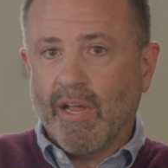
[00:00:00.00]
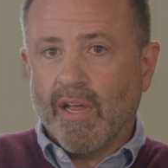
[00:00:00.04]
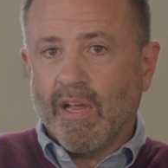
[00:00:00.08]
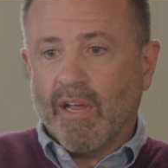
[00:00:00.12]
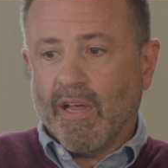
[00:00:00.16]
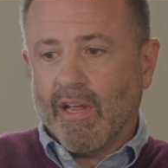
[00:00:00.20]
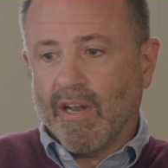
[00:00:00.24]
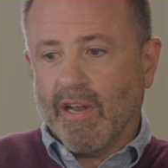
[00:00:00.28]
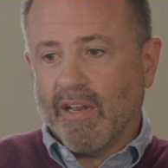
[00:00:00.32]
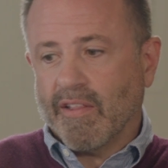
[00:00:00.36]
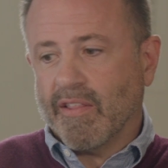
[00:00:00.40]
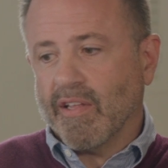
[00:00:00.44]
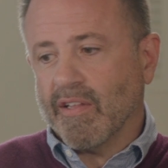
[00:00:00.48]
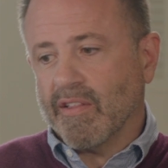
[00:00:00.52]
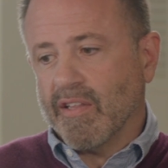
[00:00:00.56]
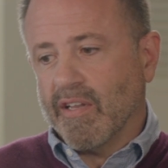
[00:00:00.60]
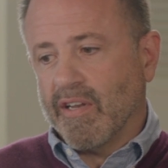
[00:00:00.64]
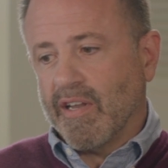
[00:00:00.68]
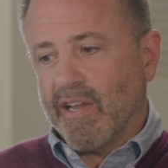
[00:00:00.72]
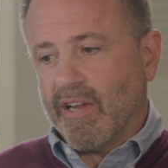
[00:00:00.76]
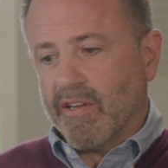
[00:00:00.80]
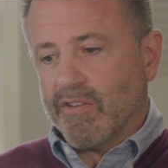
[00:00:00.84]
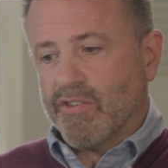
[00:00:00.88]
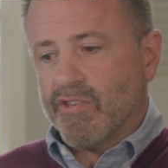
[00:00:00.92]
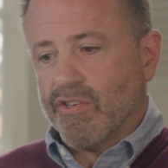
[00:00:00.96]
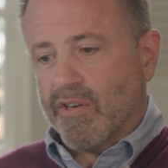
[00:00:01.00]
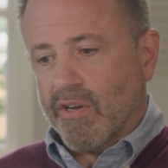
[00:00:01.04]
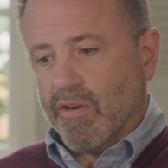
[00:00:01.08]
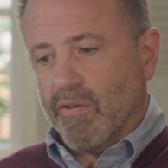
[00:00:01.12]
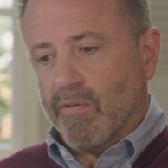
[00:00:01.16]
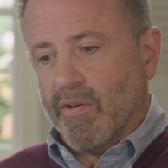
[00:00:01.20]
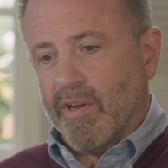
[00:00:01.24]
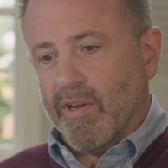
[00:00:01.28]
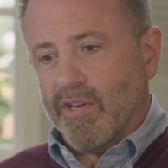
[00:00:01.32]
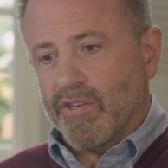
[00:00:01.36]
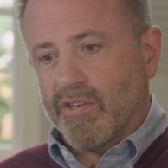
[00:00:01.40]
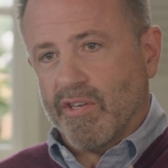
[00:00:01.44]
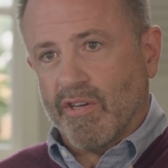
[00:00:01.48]
And I think the next
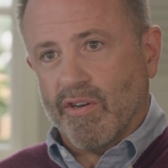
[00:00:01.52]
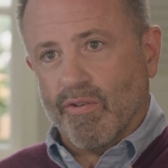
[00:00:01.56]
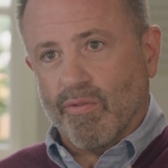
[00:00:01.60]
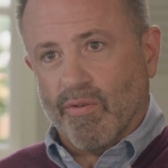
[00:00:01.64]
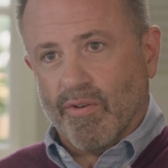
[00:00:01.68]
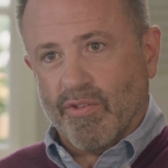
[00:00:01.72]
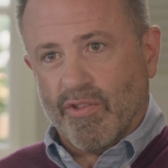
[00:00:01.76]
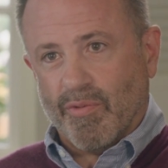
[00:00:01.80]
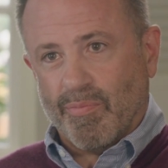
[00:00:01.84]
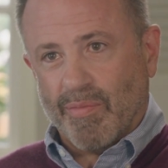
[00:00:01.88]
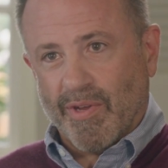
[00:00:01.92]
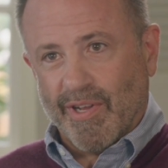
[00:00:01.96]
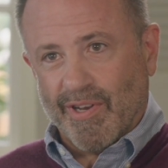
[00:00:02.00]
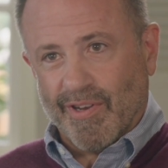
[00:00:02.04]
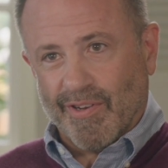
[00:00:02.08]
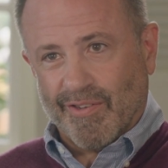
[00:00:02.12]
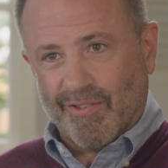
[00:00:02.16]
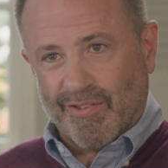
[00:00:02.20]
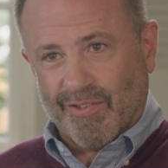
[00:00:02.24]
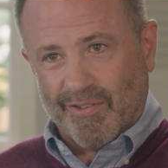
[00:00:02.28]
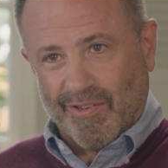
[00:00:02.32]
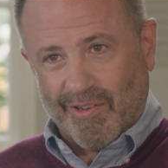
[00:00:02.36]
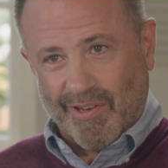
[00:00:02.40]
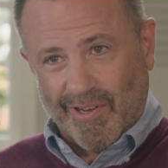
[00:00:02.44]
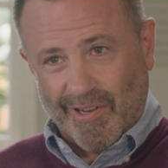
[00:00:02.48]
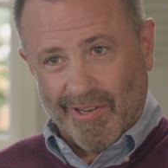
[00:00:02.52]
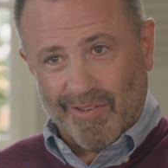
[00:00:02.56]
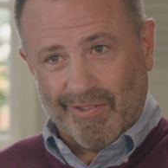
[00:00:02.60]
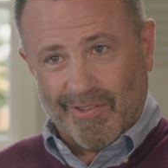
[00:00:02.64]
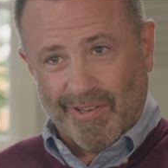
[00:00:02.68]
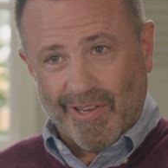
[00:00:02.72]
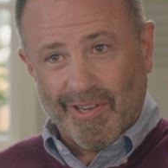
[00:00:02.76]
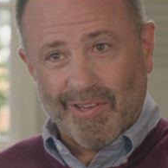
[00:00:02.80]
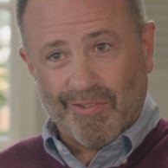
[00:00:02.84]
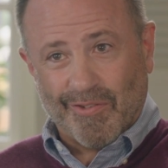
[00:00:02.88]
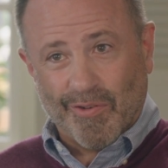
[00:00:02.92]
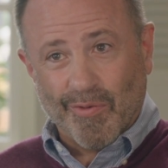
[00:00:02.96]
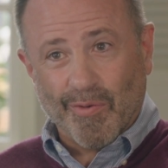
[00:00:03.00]
generation in orthopedics is,
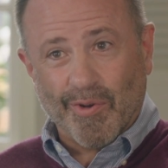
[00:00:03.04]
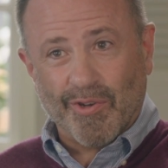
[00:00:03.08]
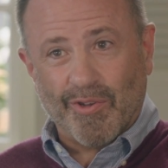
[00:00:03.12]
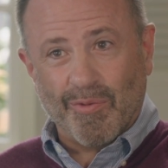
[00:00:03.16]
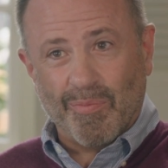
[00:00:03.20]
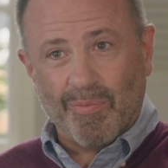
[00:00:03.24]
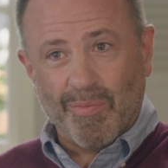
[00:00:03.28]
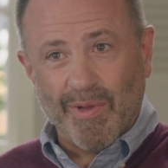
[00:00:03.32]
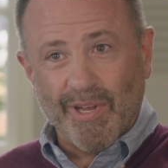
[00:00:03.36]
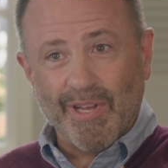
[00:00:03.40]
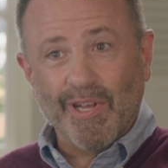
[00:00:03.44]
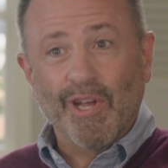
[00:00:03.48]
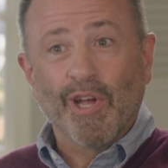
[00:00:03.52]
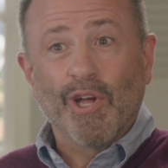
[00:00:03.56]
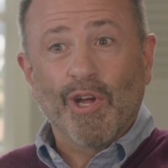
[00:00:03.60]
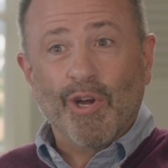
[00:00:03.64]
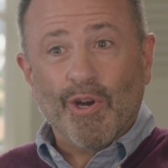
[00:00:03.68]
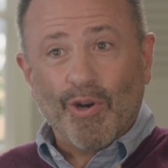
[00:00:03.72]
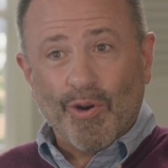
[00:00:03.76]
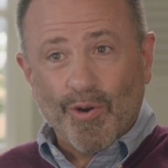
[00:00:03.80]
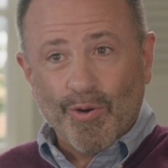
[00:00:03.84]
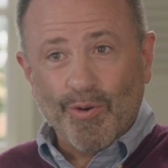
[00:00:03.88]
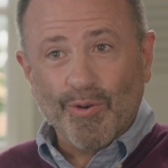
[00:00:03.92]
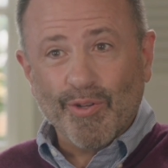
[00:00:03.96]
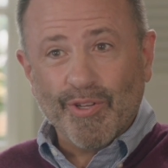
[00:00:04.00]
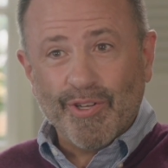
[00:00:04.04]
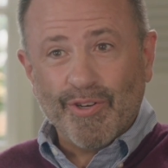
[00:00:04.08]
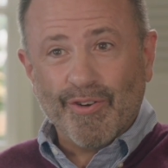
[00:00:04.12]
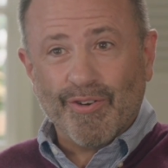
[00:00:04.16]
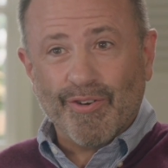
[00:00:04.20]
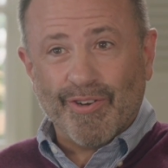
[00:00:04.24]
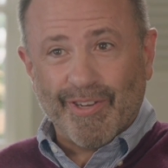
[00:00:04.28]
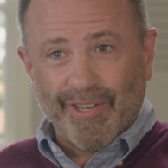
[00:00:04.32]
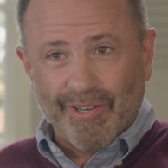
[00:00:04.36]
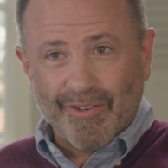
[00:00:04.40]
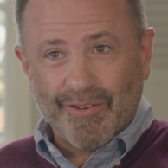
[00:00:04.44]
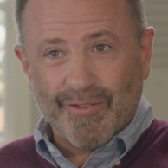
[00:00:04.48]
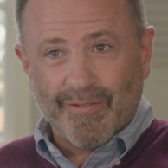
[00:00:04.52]
is going to be earlier
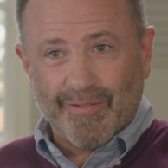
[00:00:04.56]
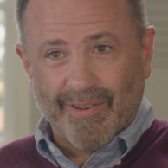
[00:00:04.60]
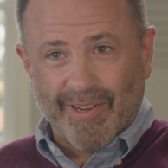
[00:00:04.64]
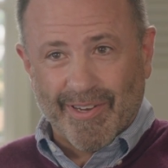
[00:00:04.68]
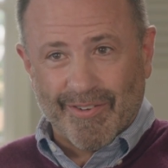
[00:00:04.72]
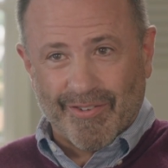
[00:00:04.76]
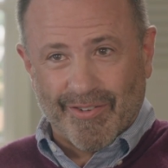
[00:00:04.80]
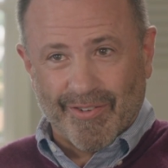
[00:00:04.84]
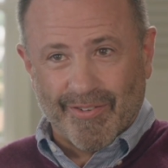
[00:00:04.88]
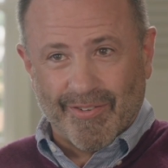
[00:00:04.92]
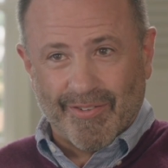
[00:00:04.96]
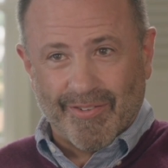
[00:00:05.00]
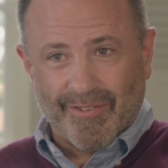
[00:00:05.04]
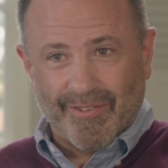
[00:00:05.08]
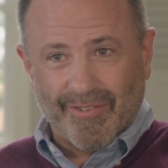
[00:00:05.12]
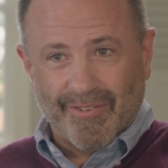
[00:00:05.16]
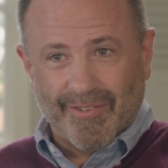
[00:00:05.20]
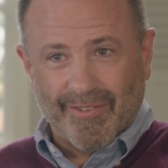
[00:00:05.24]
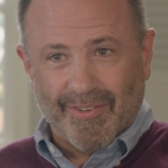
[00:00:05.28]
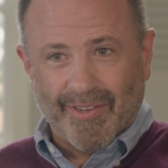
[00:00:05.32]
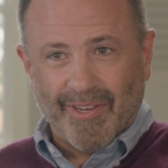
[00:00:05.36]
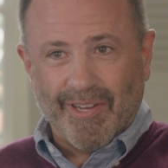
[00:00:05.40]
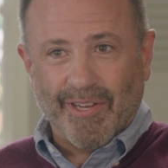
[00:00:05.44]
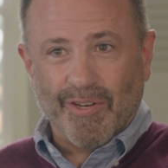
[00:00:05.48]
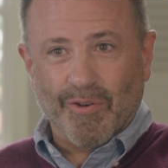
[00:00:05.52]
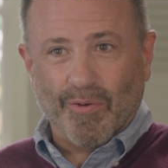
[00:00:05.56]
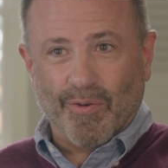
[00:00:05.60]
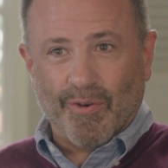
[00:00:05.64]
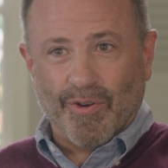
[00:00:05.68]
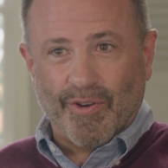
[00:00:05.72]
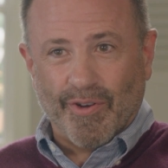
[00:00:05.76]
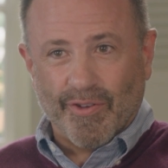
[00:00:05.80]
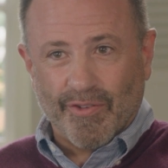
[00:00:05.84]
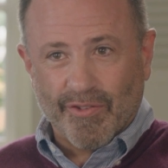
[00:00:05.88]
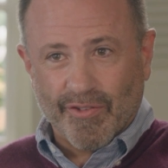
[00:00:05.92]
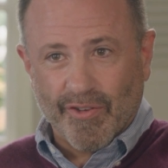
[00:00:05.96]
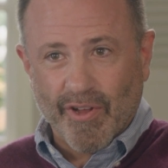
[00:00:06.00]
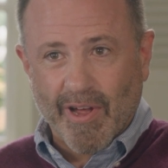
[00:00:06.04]
interventions in order to
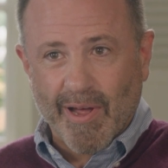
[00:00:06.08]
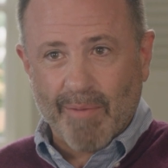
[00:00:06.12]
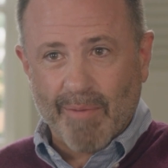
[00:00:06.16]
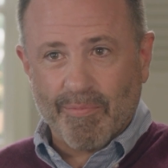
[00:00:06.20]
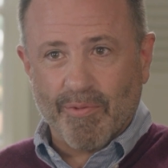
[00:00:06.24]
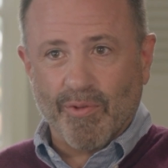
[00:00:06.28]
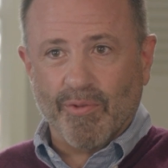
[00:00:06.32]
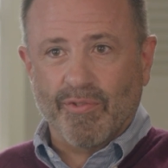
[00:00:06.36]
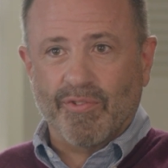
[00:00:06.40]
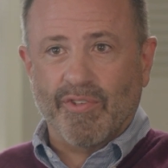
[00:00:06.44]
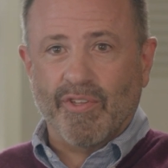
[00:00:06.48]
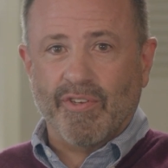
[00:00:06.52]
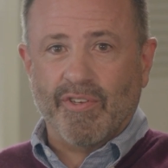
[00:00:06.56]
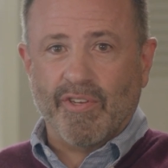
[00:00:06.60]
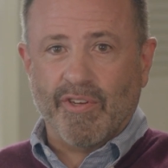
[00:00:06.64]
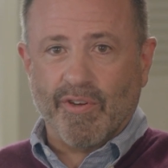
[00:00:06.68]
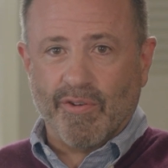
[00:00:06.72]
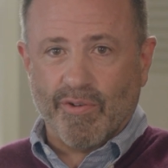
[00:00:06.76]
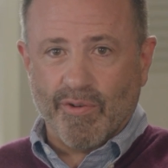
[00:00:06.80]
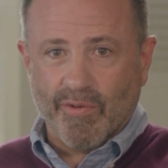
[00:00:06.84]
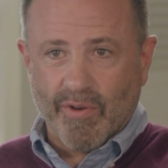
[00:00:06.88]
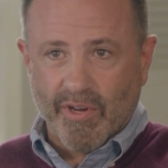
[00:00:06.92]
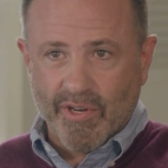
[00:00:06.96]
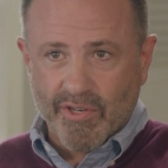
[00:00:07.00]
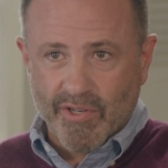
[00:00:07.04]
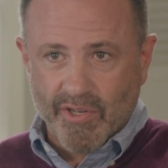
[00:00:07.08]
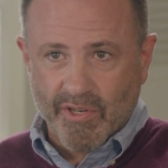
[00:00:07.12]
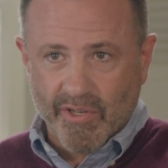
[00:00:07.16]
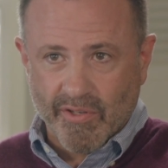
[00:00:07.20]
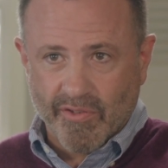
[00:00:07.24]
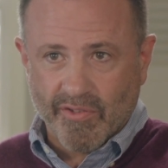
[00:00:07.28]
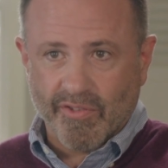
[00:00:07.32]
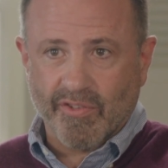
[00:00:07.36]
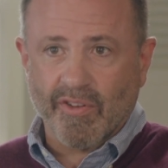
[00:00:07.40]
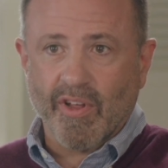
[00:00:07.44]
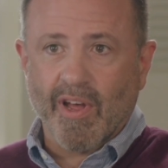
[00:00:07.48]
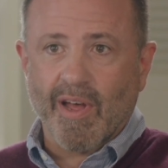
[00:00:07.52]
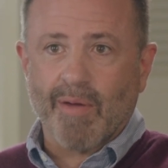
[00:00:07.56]
stop those deterioration,
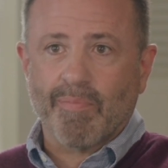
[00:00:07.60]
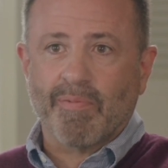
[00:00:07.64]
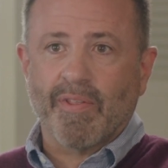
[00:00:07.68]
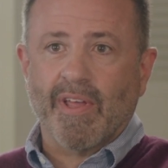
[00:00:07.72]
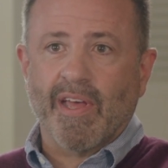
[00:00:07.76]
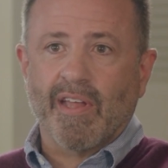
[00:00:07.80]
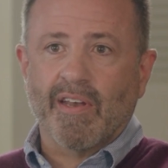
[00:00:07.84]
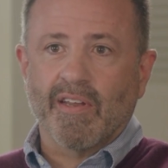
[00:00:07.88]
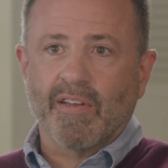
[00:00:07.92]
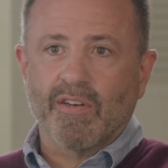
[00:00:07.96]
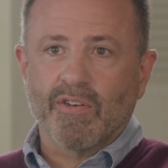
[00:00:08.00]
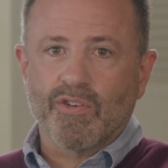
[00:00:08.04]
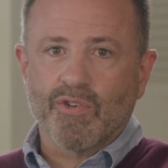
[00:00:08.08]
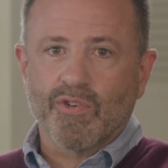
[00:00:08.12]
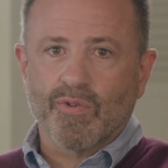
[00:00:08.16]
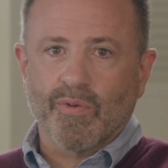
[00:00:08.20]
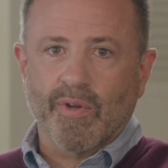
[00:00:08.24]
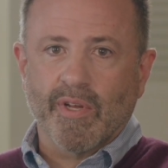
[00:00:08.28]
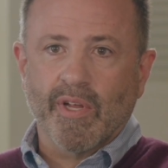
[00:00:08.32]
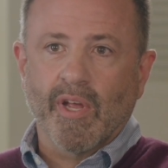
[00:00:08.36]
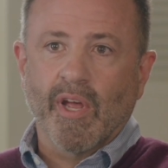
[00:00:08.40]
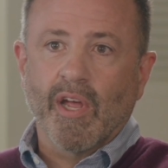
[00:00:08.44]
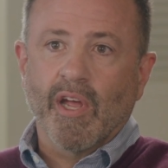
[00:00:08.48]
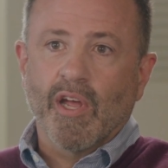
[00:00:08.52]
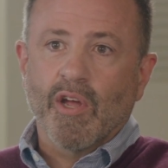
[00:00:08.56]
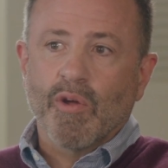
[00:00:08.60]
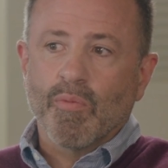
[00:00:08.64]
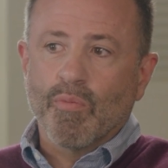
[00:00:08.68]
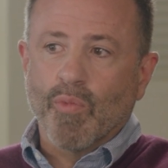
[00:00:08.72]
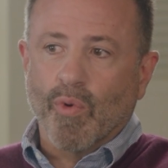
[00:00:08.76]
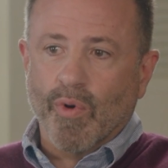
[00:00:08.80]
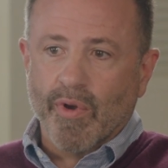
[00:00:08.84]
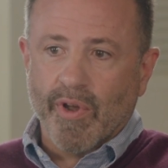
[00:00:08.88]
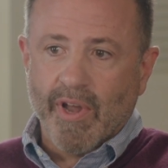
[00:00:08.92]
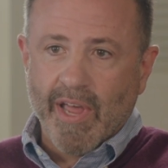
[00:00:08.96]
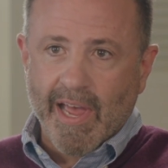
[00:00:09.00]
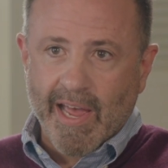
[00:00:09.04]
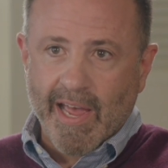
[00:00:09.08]
stop that injury, more
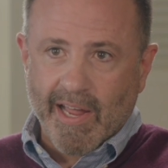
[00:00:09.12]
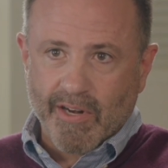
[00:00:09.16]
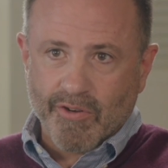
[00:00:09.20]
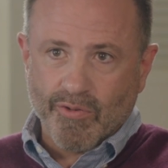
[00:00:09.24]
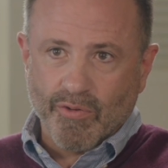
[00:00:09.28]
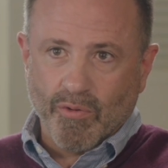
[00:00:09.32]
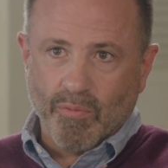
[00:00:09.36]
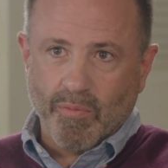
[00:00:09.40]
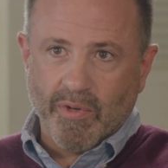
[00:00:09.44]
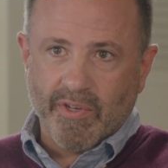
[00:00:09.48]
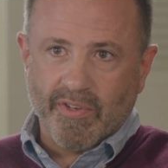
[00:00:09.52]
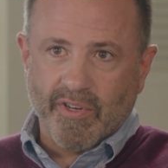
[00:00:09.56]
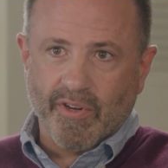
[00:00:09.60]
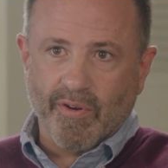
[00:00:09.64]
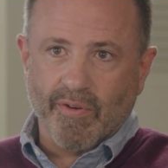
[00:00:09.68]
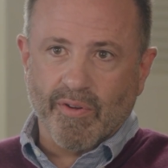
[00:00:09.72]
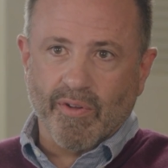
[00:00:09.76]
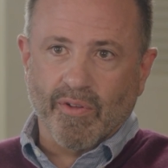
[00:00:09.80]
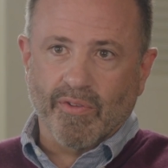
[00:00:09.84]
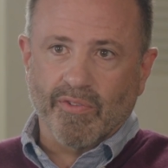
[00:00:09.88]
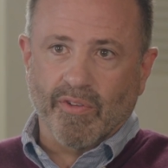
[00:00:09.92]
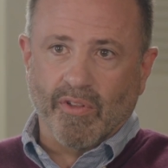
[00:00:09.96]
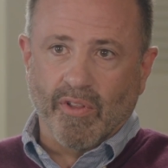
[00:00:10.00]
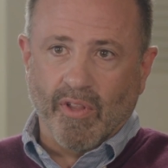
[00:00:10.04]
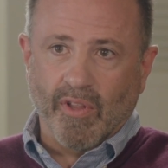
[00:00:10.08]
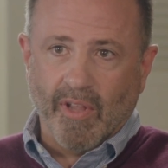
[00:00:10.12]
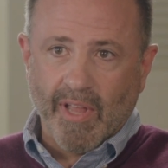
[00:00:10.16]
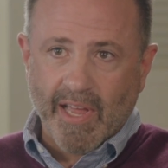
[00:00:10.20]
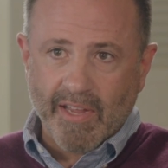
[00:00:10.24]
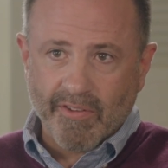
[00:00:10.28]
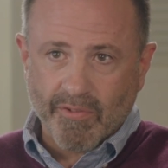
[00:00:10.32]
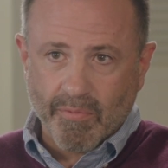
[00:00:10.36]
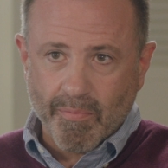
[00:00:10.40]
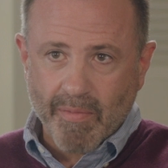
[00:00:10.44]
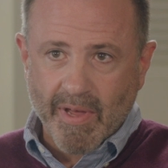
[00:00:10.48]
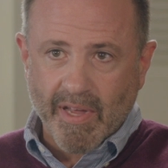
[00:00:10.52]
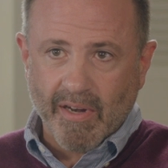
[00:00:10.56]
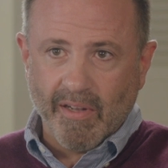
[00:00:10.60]
natural materials, less
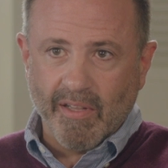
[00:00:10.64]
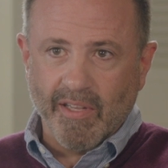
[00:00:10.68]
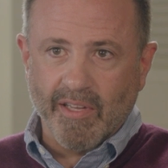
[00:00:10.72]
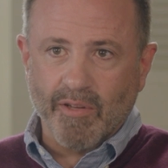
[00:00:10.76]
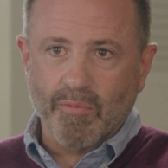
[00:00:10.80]
metal right.